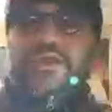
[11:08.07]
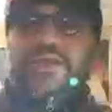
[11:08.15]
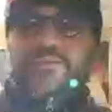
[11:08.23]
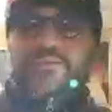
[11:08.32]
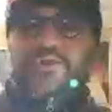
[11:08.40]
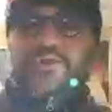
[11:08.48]

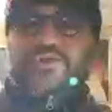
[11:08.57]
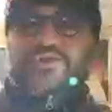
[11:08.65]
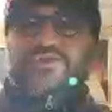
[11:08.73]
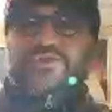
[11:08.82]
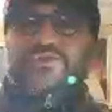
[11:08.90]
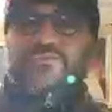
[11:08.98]

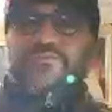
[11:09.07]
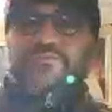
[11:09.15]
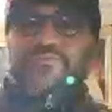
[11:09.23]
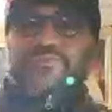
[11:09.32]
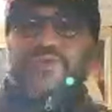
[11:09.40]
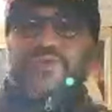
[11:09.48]
almost
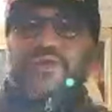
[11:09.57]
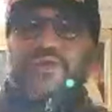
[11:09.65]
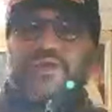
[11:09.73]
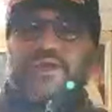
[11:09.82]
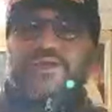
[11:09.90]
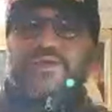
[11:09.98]

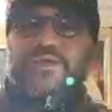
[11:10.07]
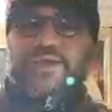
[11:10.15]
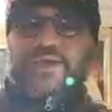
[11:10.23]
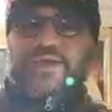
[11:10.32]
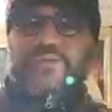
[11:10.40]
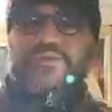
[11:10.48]

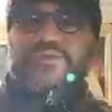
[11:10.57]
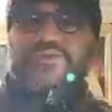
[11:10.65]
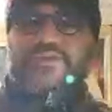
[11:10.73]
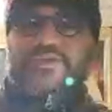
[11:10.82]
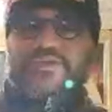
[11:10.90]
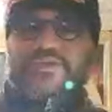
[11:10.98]

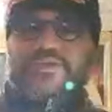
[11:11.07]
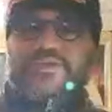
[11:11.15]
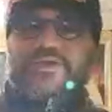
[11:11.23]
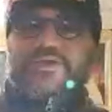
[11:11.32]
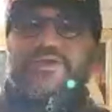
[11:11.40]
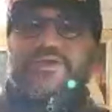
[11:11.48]
unanimously
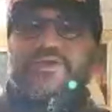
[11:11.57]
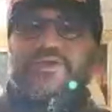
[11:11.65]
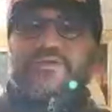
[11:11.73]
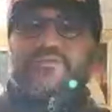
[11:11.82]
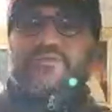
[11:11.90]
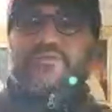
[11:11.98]
treated
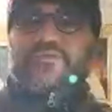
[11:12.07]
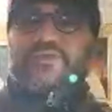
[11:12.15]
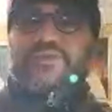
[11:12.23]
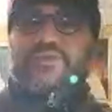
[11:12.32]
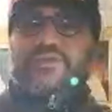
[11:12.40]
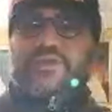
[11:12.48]
him
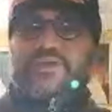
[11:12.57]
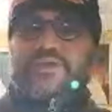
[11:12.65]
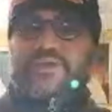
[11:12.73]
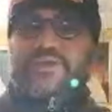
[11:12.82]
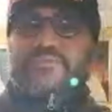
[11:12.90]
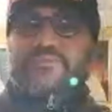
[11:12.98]
with
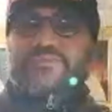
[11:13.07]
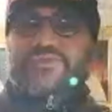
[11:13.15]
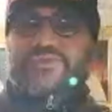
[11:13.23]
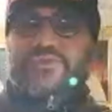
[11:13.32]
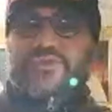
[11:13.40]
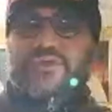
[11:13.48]

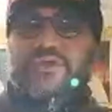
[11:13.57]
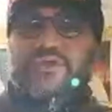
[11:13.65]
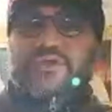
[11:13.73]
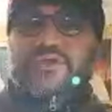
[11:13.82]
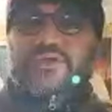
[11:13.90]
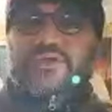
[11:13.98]
contempt.
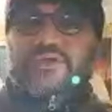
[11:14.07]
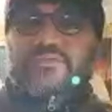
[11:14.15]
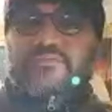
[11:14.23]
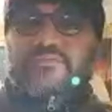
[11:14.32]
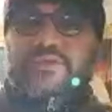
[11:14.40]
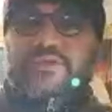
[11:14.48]

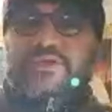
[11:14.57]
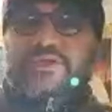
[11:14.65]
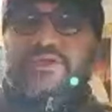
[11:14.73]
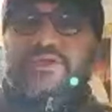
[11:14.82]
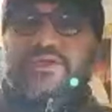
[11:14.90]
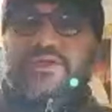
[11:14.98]
But
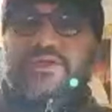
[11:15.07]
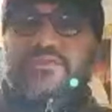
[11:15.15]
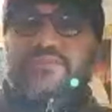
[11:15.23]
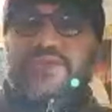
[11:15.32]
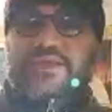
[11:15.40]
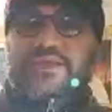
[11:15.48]
little
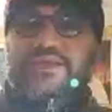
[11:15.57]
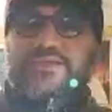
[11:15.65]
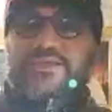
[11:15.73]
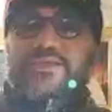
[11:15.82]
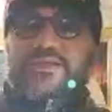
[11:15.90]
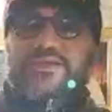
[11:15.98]
by
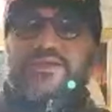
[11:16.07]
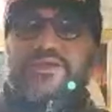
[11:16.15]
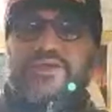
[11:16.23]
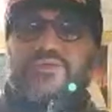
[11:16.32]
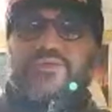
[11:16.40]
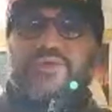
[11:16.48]
little
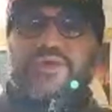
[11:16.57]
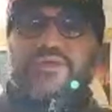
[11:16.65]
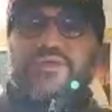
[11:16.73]
he won